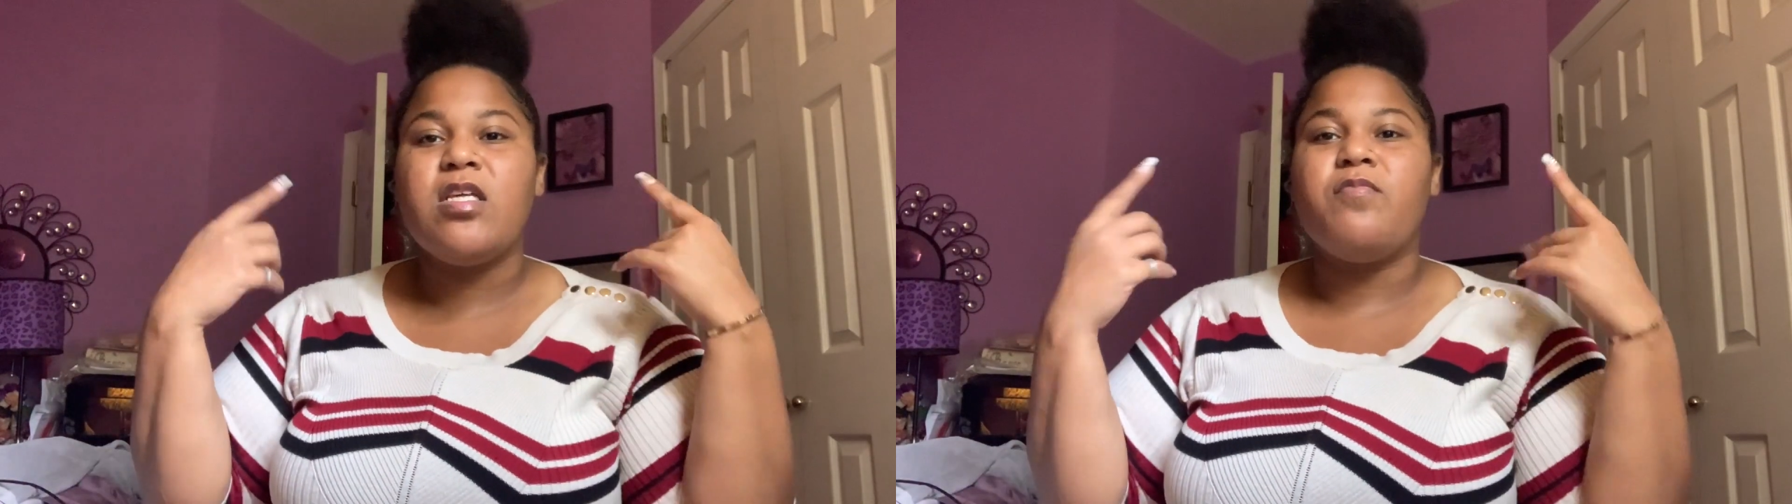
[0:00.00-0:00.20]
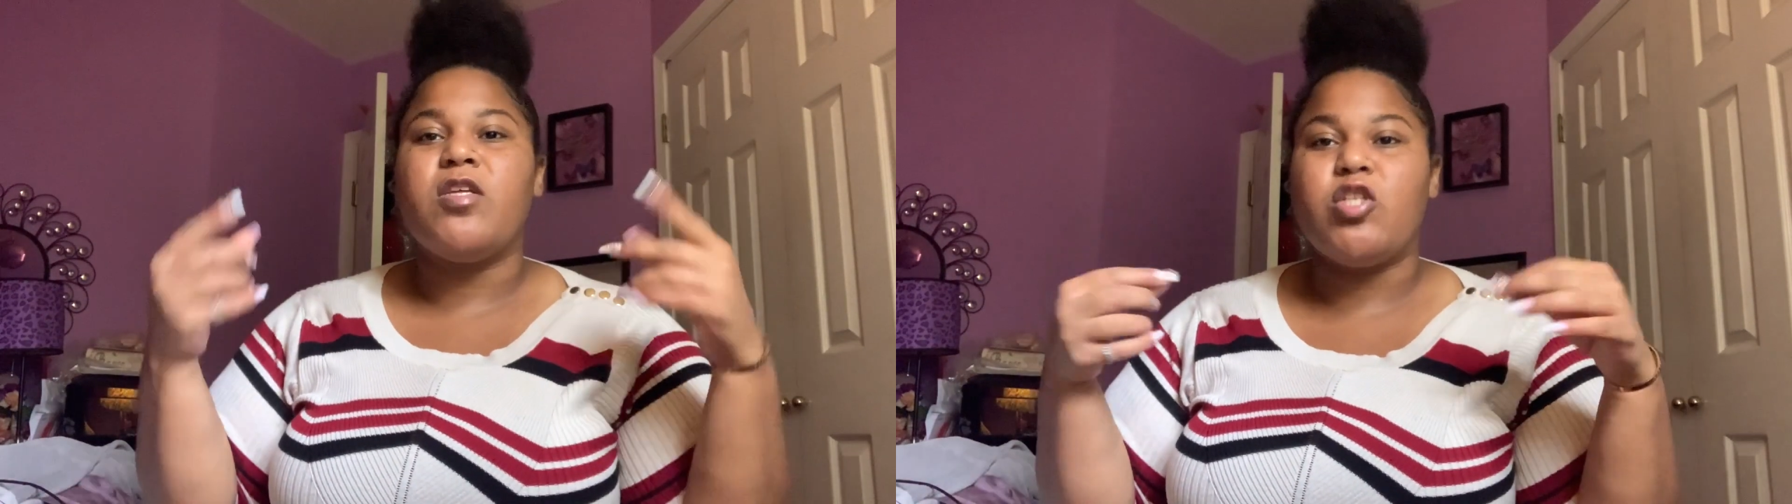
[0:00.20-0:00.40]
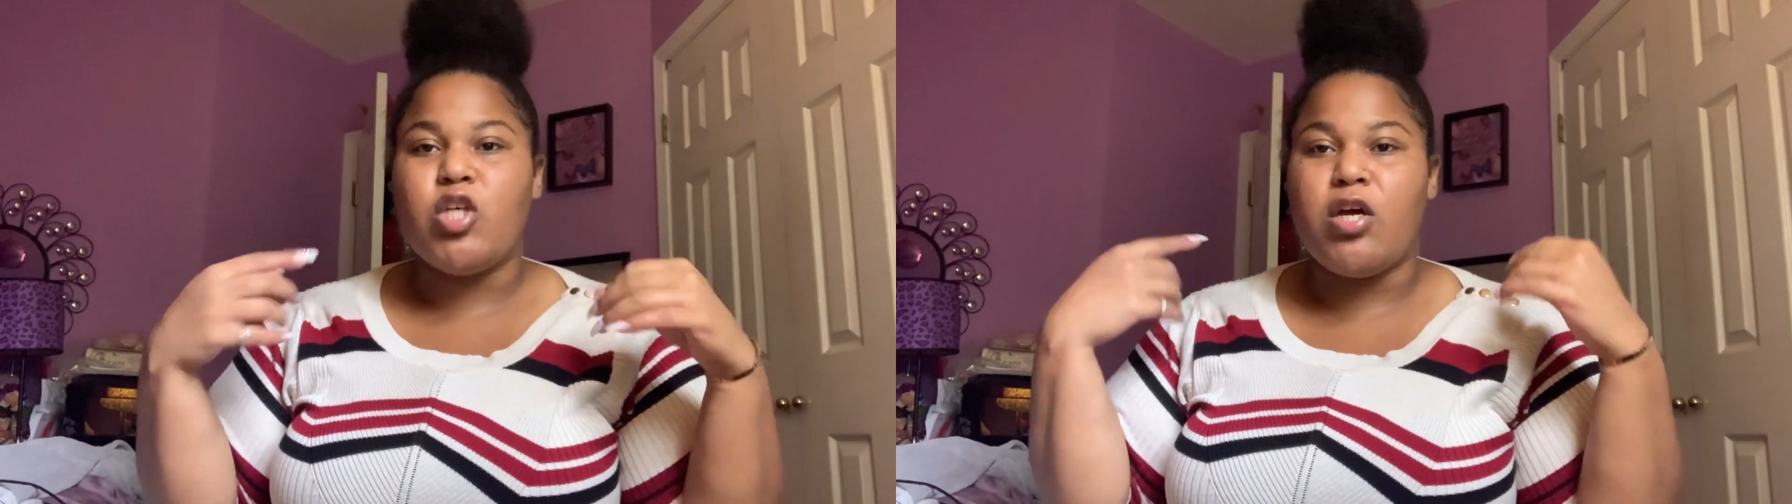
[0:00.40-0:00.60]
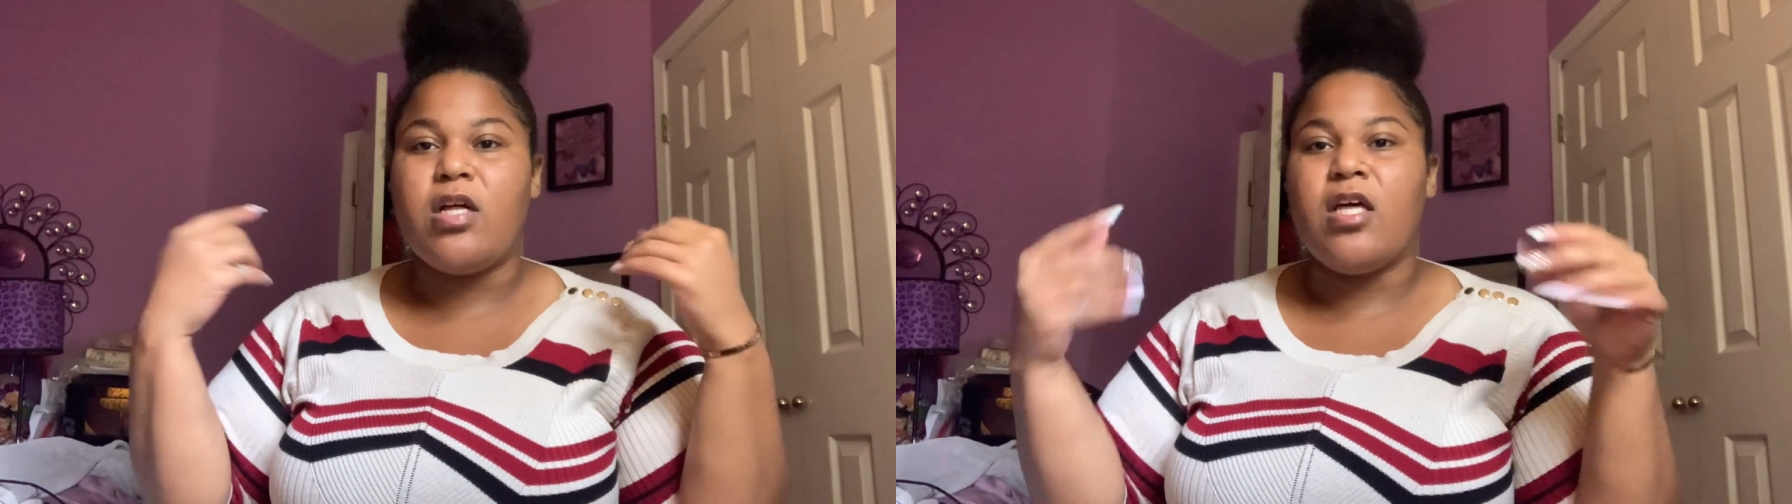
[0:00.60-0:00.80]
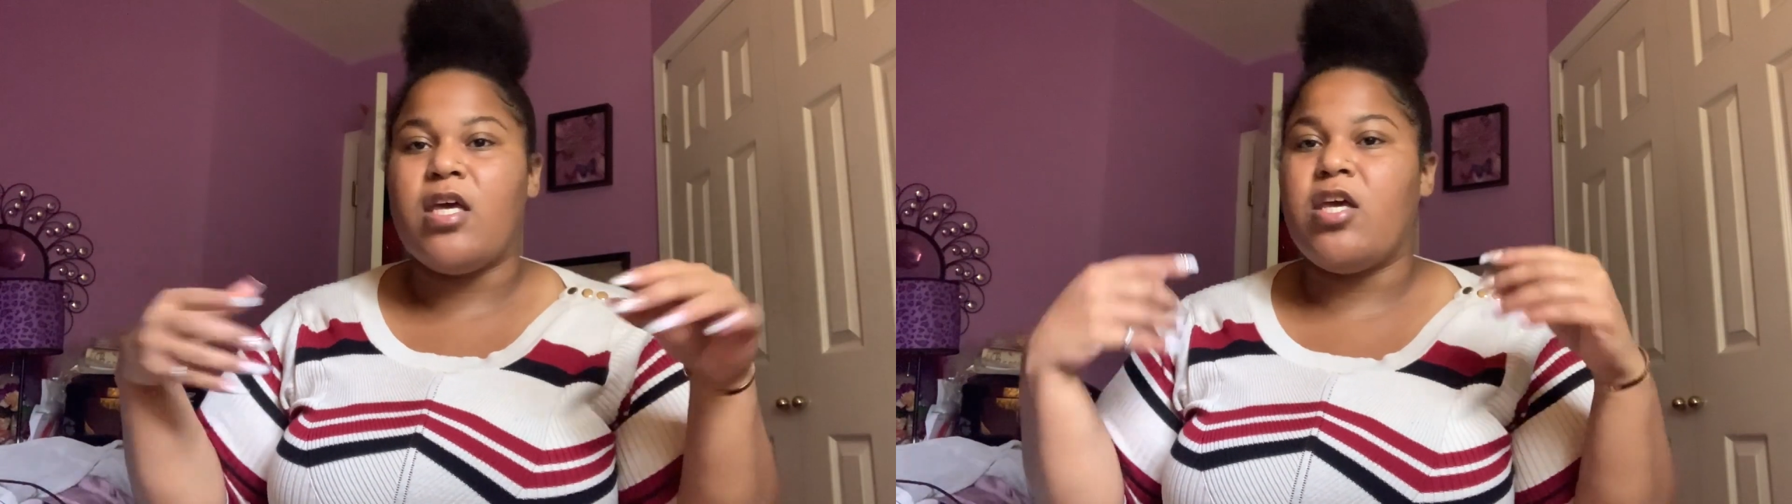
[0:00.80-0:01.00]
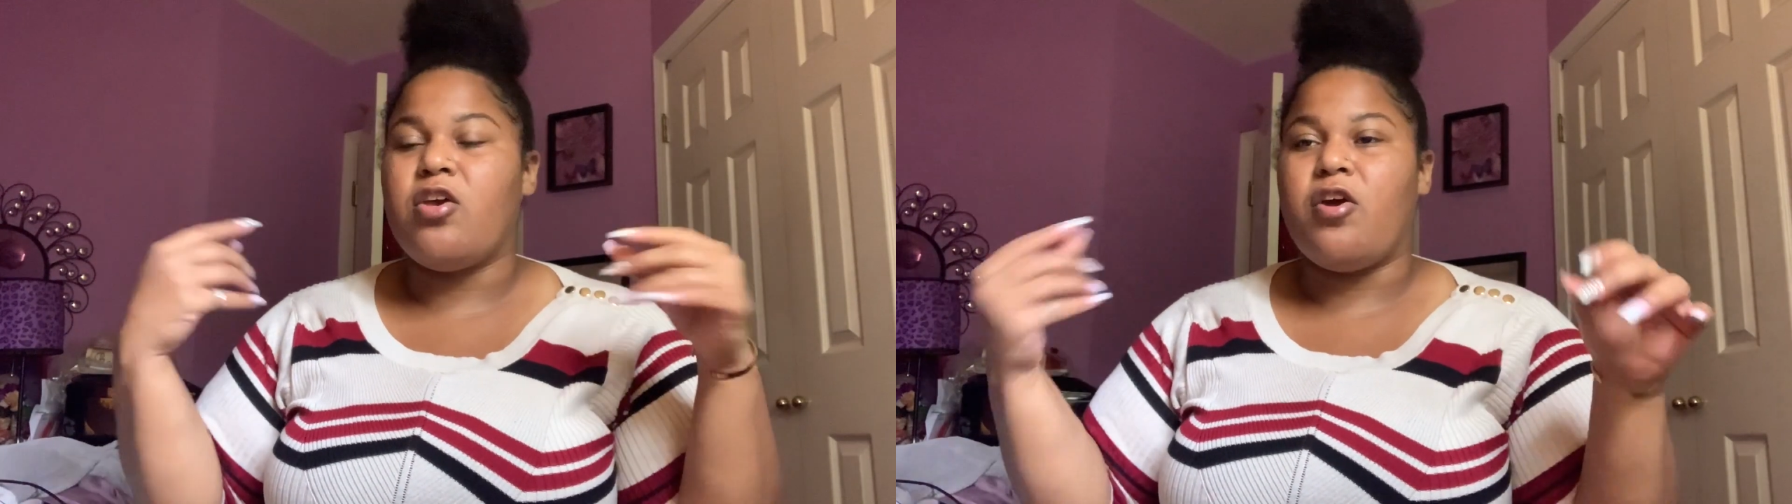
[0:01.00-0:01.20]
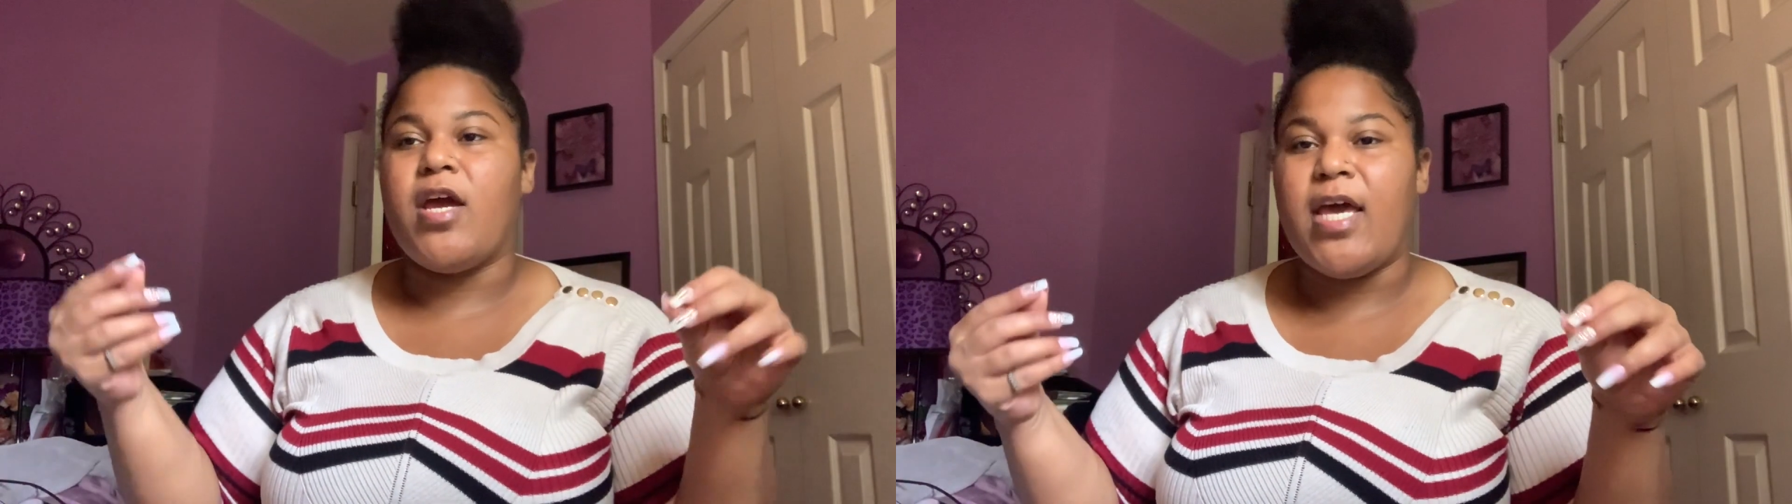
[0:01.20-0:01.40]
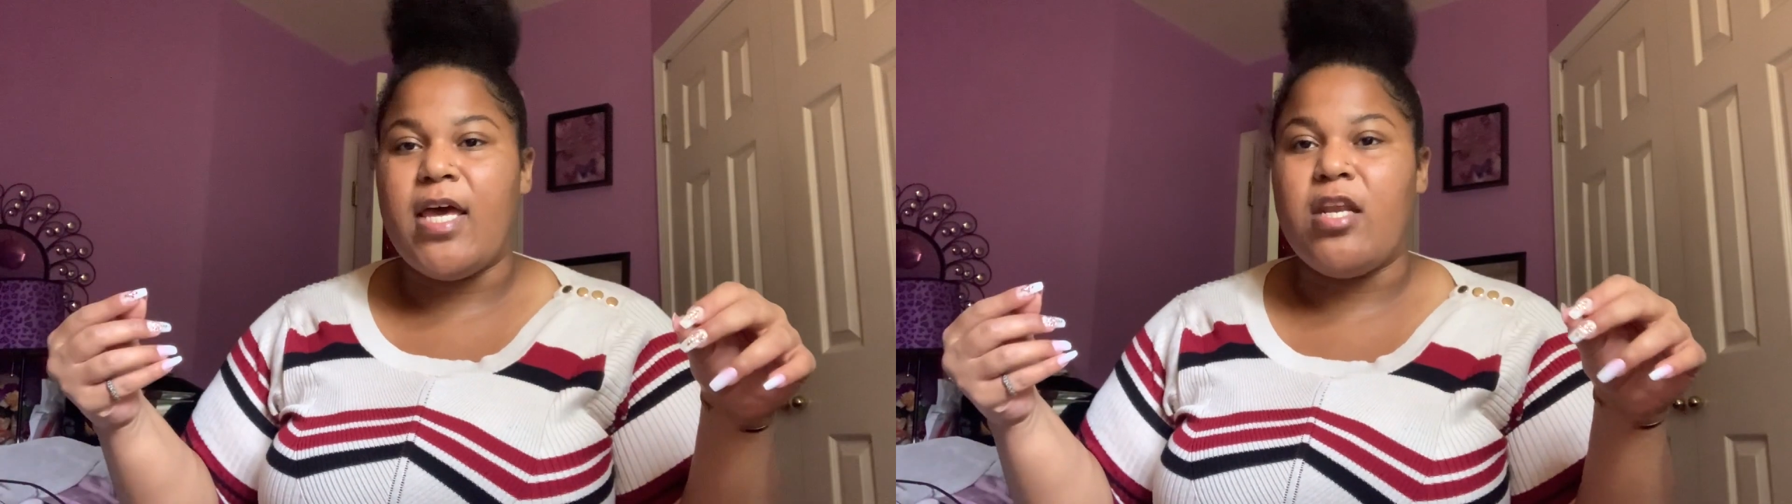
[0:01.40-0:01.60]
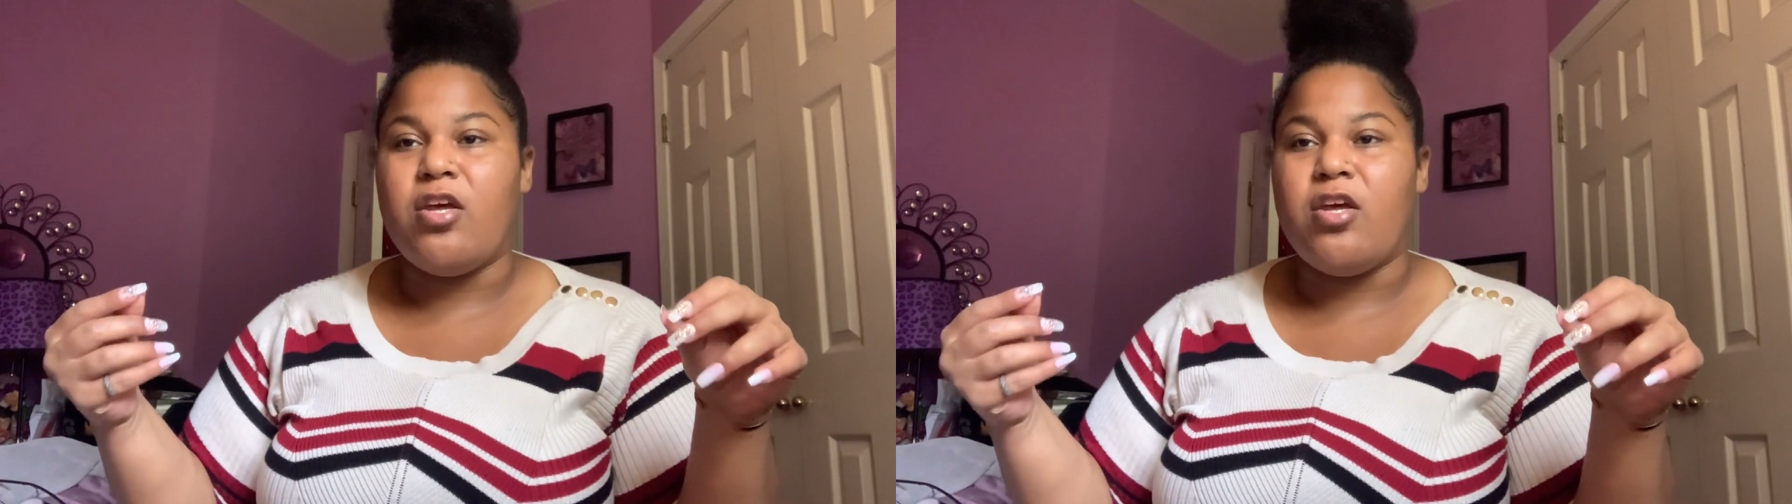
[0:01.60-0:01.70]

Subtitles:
something start clicking in your head,